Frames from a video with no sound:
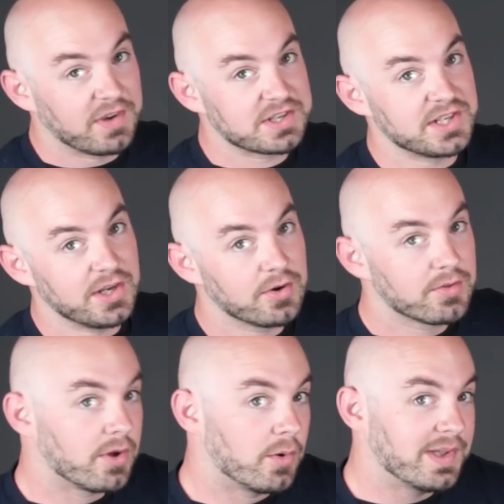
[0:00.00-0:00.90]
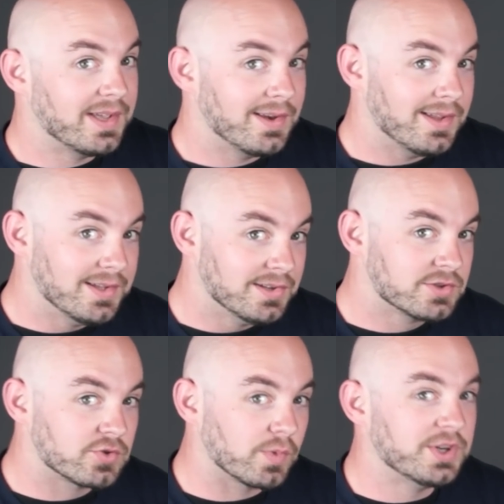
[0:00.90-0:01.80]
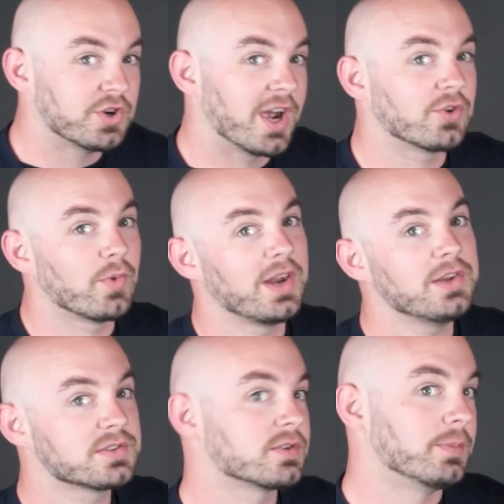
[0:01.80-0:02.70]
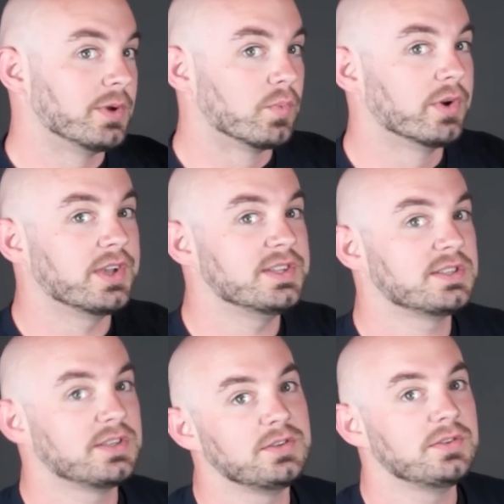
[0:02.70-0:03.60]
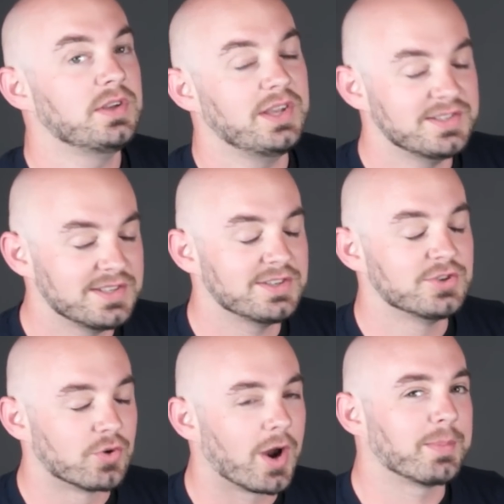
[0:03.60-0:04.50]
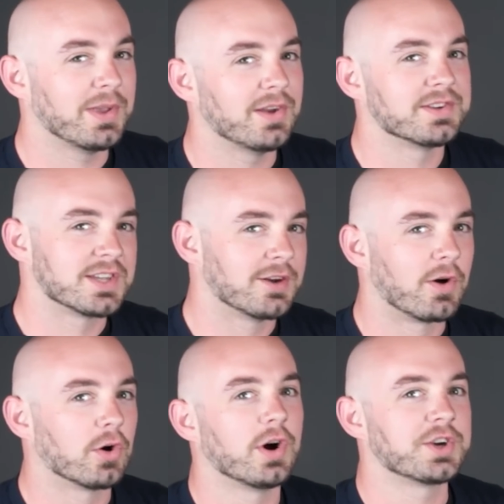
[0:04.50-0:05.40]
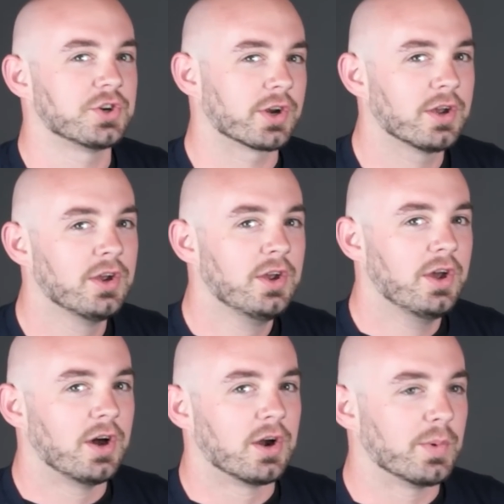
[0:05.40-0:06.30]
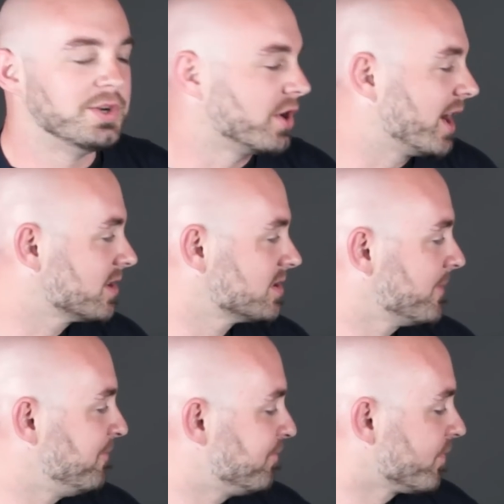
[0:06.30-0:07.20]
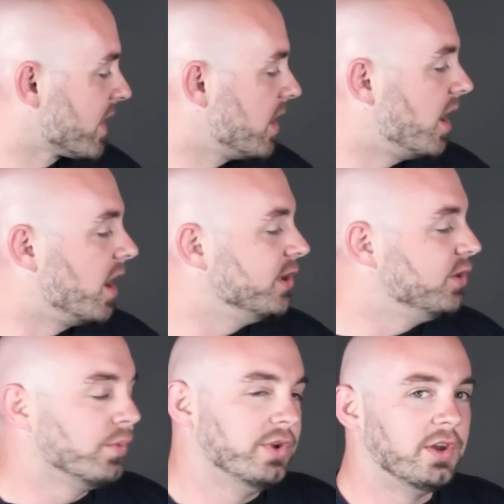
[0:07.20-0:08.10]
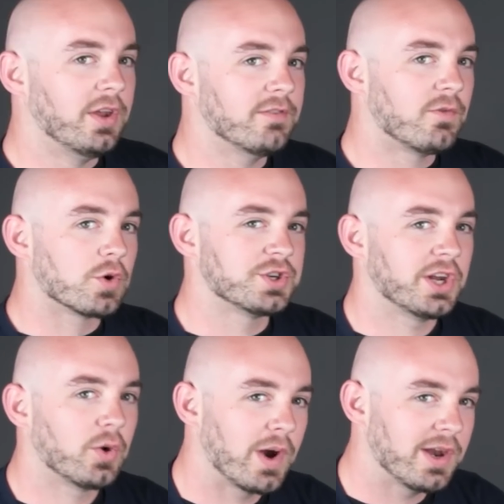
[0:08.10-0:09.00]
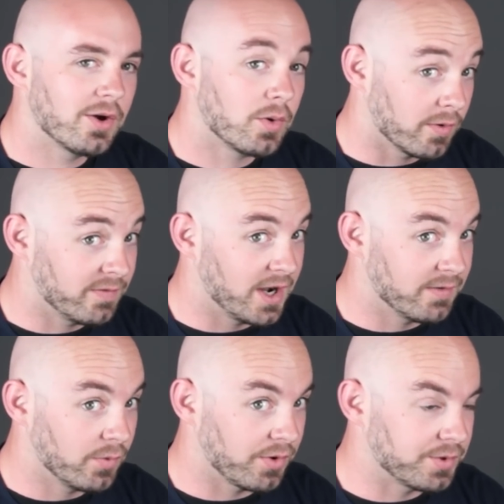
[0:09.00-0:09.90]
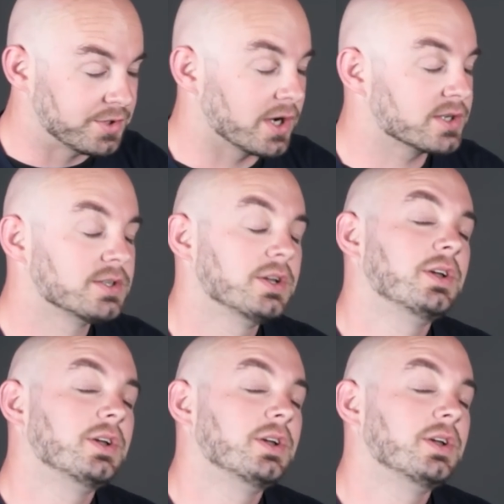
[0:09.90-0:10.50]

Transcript: fixed gear, though it is retract ready, so it'd be real easy, easy to drop in a set of our electric uh, retracts uh, you will need a four channel radio or five with retracts.